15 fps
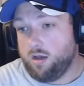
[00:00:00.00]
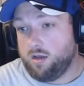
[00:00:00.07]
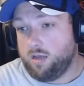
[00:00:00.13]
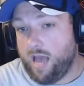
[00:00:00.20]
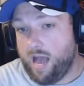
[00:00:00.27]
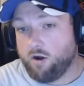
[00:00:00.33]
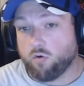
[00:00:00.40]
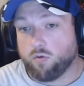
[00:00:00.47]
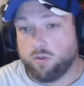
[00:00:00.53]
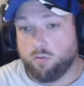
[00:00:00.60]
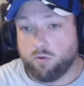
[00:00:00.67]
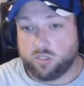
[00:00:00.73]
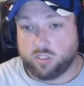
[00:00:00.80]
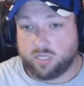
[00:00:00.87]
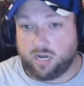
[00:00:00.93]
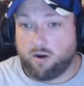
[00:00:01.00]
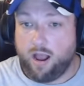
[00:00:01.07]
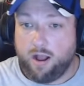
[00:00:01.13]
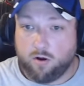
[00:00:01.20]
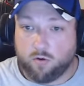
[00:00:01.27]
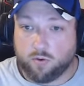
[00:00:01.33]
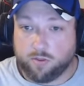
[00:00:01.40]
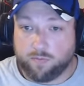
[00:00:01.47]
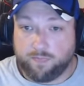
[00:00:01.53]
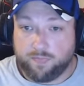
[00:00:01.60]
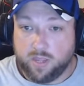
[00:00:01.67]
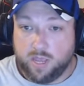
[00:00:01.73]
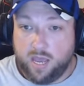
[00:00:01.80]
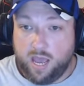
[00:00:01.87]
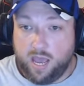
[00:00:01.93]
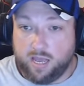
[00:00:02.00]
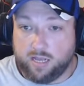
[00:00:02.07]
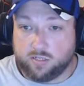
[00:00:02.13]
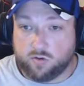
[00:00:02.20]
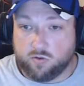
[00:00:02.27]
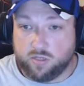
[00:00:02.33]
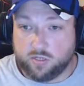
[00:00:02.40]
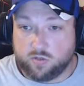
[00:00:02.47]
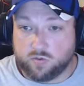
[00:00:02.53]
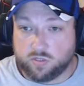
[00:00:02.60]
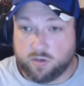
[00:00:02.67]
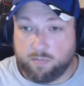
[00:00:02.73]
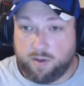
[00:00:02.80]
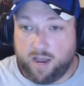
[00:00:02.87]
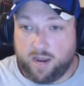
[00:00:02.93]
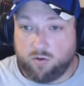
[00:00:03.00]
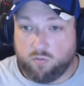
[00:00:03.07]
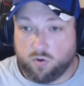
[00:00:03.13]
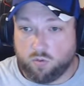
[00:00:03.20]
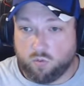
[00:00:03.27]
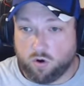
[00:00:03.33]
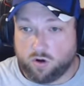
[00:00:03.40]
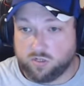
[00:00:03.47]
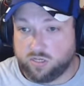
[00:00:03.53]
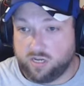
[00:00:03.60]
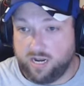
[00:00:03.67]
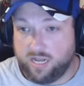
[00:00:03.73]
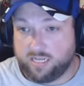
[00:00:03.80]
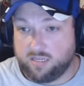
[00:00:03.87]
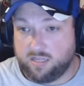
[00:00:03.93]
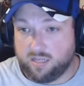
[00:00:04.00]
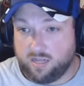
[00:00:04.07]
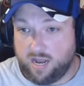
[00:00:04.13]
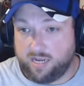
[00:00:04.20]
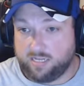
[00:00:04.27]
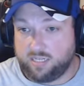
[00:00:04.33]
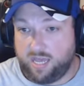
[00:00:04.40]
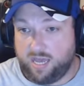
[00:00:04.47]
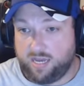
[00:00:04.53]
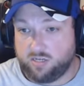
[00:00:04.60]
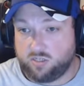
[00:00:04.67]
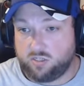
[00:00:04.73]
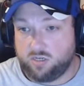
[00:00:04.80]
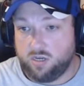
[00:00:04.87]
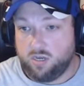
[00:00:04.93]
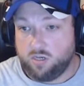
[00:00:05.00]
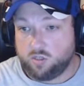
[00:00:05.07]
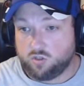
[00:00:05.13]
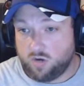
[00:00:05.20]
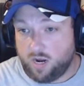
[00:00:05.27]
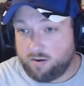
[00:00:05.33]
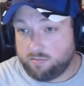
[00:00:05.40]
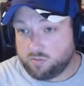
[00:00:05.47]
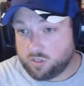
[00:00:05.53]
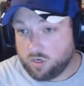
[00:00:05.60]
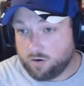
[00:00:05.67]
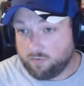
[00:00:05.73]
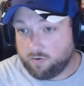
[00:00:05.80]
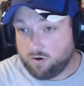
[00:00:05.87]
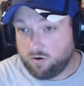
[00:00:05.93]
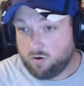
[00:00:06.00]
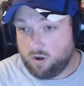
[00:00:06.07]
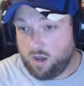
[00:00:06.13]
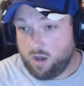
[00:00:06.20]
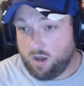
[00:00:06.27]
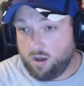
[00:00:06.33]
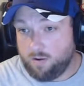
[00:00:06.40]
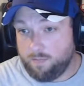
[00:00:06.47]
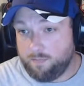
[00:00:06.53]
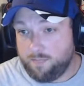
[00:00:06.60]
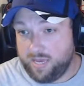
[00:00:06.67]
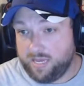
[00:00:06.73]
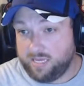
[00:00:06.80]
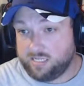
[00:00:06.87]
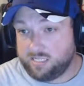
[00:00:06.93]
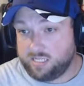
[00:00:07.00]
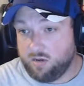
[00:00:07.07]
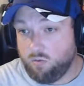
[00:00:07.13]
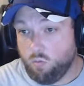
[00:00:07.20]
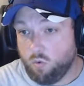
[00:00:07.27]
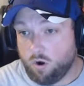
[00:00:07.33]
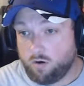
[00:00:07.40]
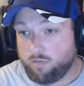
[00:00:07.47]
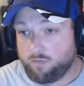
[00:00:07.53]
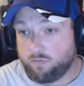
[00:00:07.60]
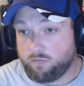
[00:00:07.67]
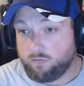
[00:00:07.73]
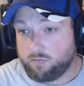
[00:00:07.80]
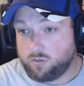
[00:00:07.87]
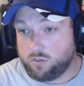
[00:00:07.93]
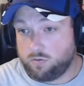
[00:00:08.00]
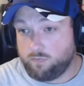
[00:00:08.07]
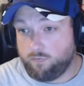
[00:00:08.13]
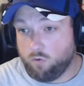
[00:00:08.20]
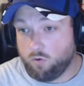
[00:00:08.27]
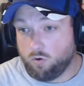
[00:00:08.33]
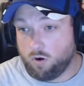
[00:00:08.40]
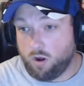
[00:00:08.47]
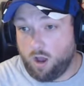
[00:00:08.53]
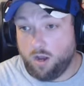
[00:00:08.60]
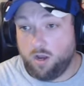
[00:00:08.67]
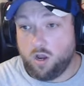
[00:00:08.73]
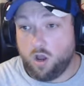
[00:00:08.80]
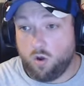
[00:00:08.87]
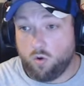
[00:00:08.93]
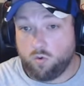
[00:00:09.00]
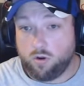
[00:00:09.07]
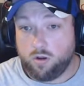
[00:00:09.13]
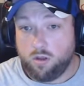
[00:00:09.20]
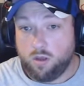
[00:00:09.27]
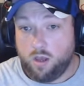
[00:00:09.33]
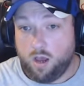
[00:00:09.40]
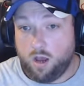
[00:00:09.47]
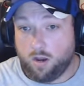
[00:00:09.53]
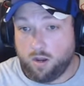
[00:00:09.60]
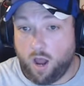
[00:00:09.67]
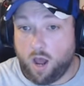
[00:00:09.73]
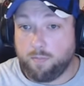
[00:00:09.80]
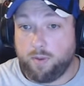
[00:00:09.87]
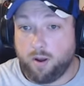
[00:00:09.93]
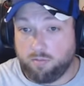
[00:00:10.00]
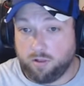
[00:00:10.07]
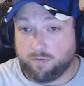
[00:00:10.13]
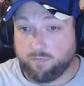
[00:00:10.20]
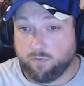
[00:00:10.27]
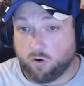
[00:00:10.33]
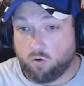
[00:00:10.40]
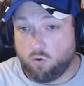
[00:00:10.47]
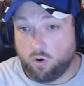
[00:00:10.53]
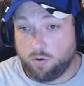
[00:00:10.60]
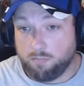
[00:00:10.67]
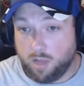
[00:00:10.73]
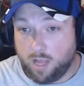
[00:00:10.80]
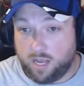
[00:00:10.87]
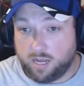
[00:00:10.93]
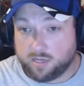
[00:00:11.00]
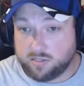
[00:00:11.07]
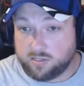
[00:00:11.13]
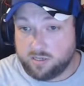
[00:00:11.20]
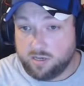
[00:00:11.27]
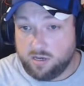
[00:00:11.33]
algorithm, which is our algorithm. And so this was combined with workers connected to the NiceHash Stratum server being sent work for unknown non-public Vertcoin blocks.